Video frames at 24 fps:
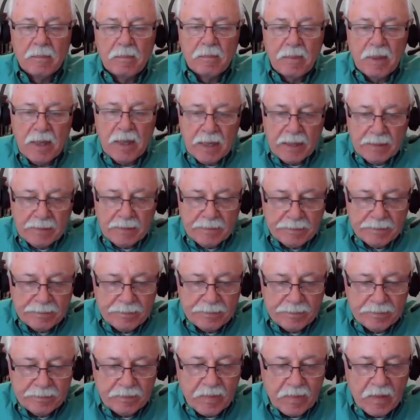But
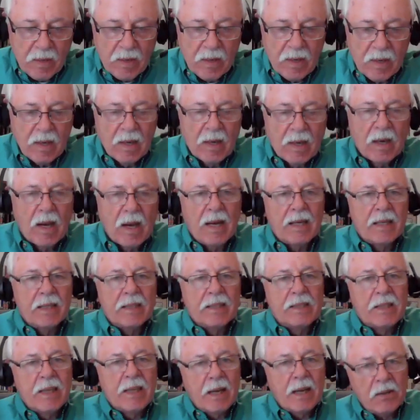I
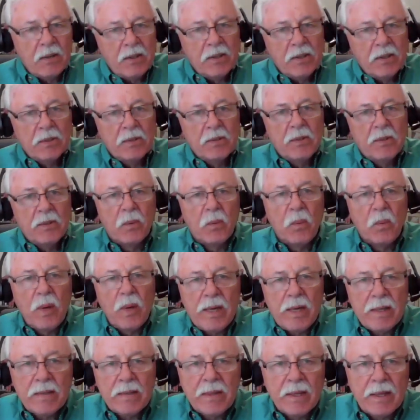can tell you the
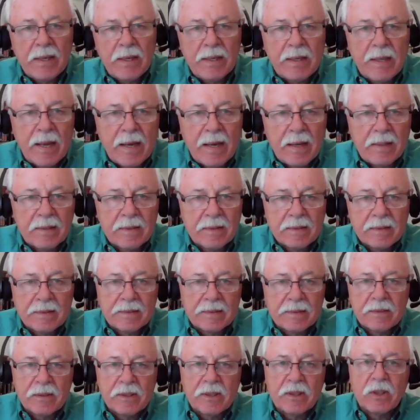week that that
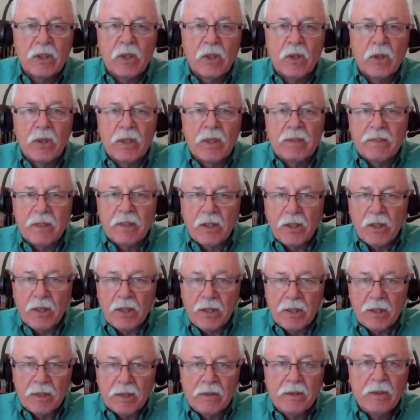could have
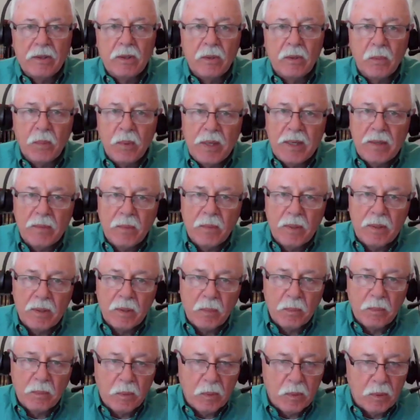occurred, the week when
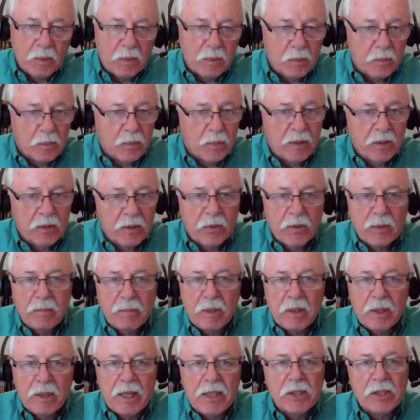the when
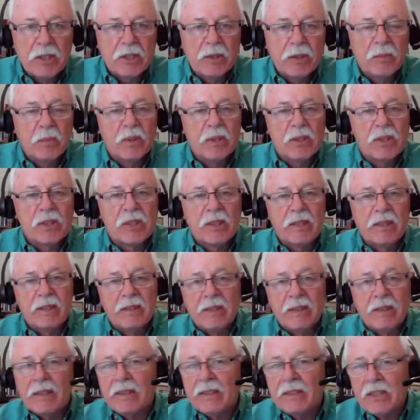tribulation was
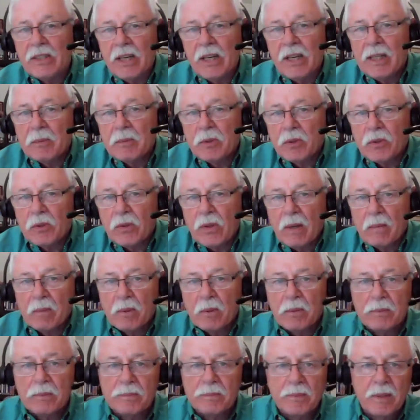Jacob's
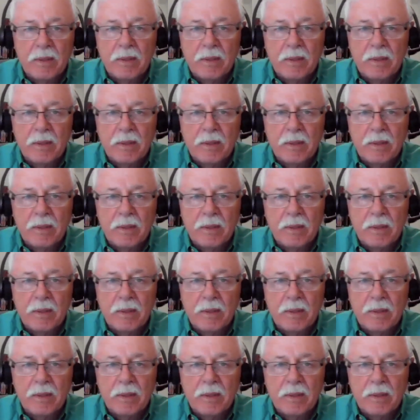trouble,